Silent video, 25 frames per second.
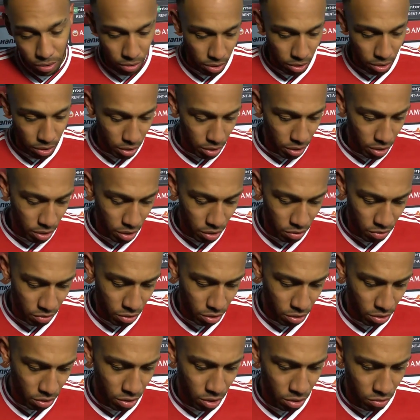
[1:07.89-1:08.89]
uh, it's
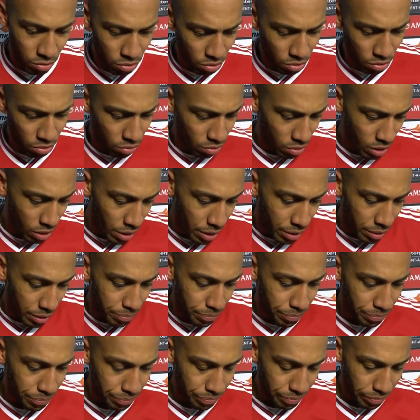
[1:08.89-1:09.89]
not an excuse
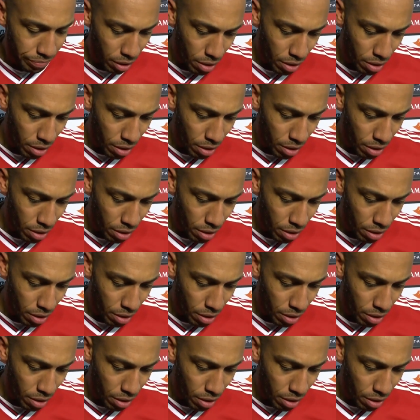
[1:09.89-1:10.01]
um,